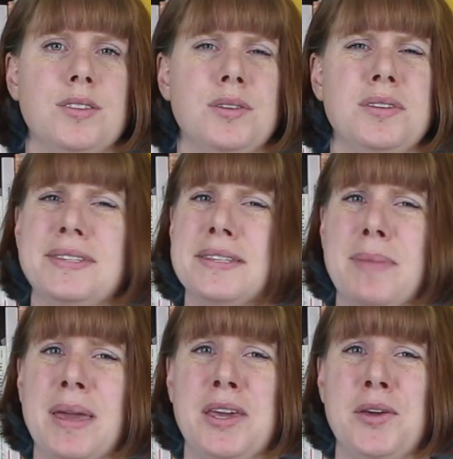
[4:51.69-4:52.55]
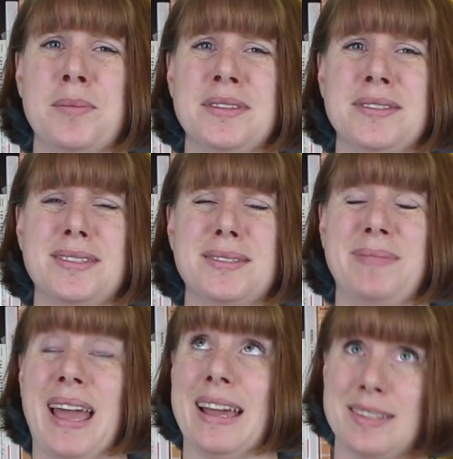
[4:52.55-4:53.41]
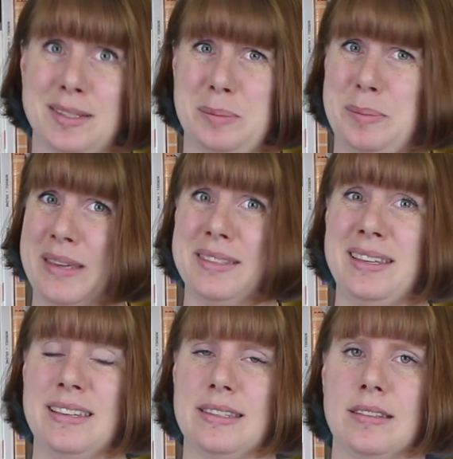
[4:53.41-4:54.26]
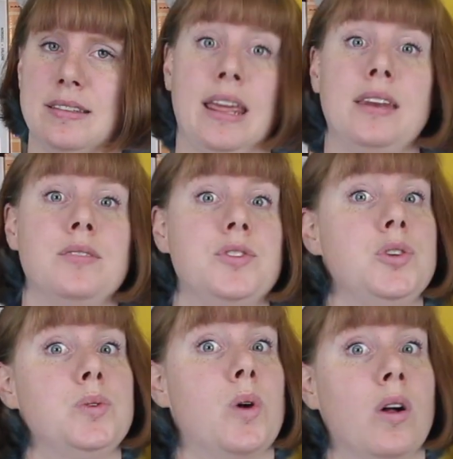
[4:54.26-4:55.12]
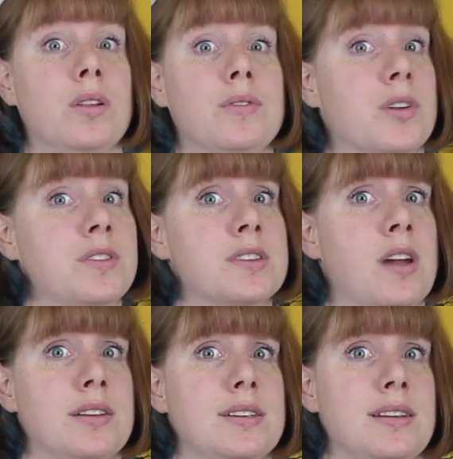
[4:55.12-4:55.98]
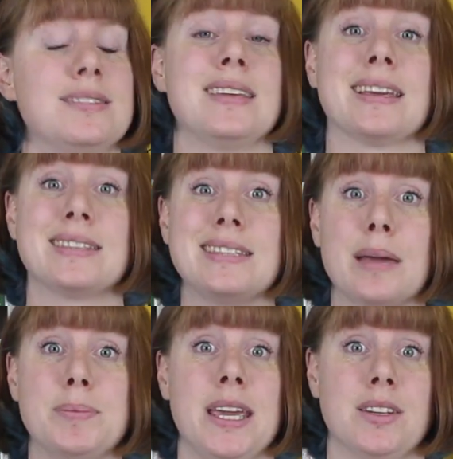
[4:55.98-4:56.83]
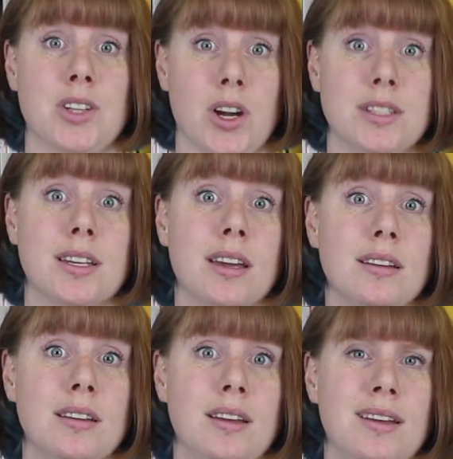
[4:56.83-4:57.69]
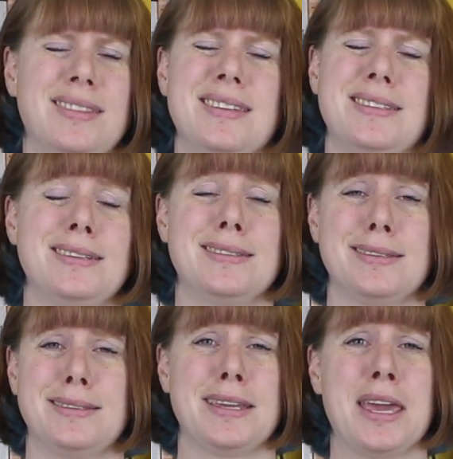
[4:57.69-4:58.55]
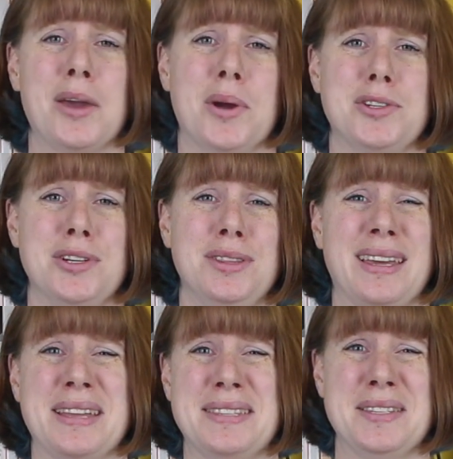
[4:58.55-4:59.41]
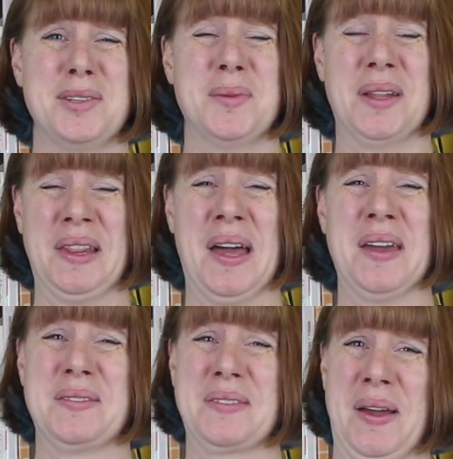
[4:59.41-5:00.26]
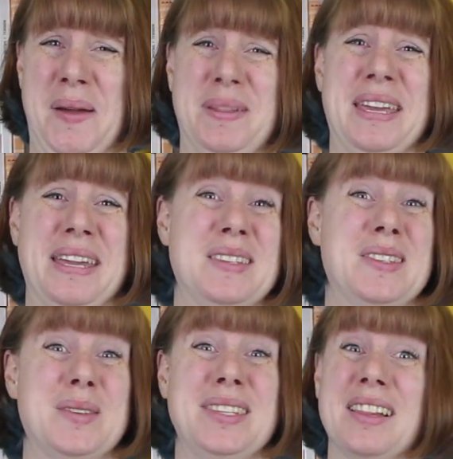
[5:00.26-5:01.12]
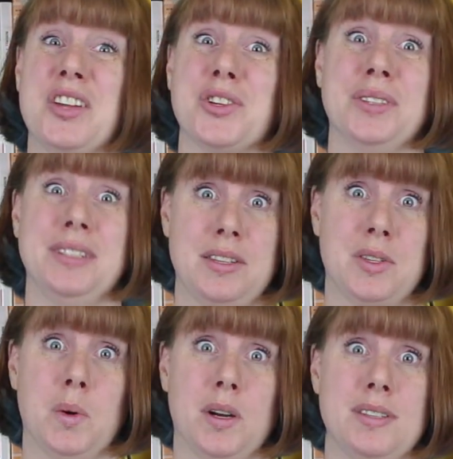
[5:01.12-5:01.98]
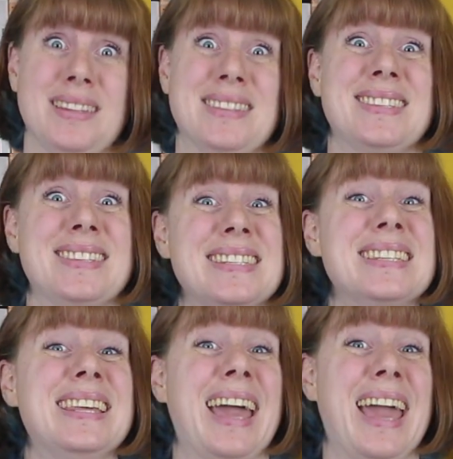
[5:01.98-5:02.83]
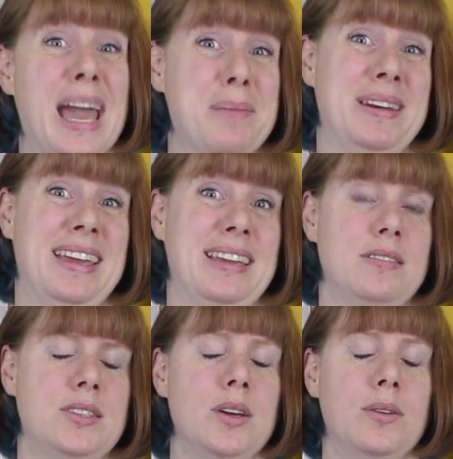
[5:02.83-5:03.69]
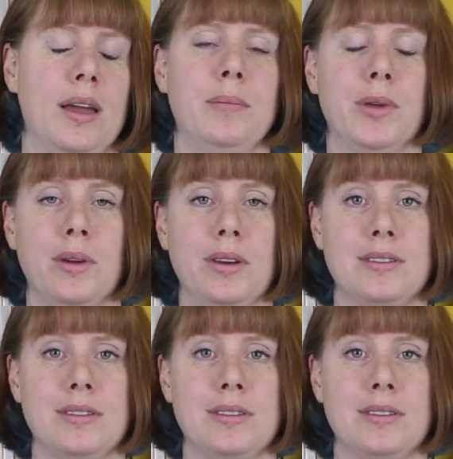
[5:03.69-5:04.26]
So does this make humans, as a species, native to all of Earth's continents continents except Antarctica? This is a sticky question that gets into a lot of complicated sociological discourse that's still happening, so I'm going